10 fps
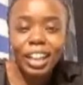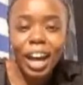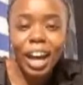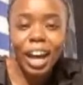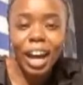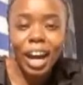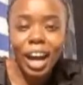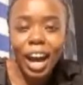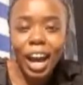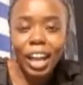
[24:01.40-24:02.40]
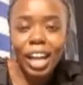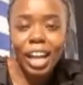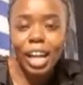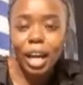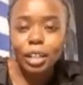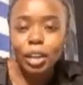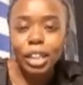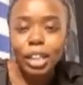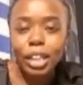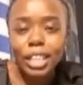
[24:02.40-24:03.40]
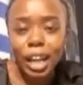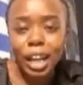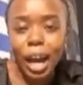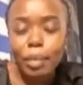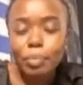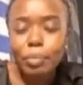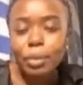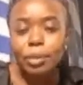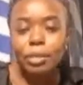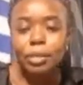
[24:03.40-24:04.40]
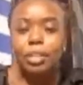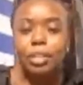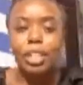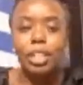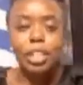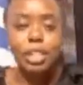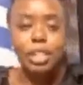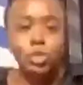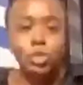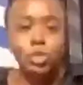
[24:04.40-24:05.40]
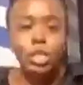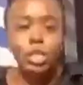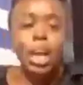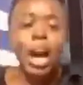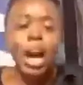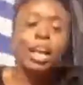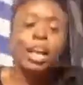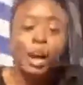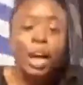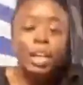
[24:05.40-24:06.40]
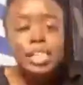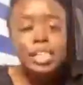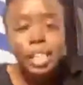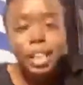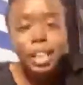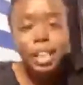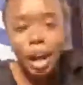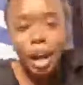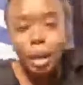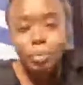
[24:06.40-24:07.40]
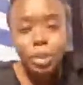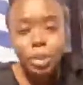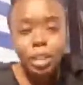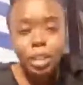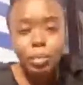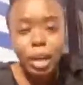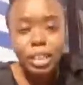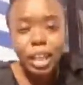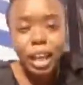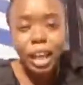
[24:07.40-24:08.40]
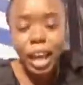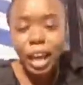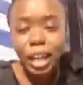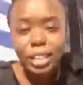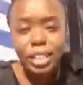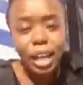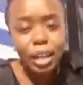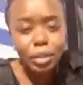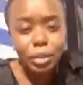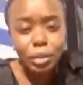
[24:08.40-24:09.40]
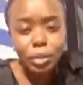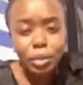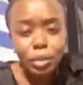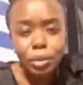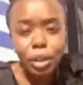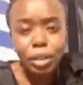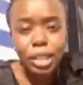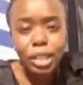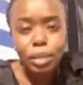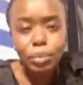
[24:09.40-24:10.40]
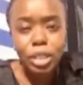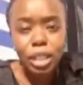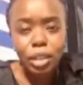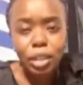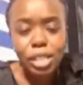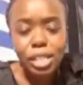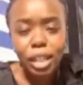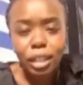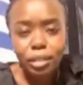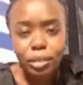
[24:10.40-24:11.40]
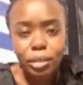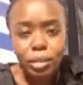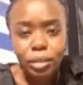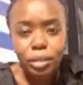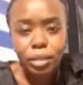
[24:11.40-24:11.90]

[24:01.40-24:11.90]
And I guess I can call it a wrap. So we meet. Hannah, your hand is still up. I'm choosing you, but I can't hear you. You're not unmuting yourself.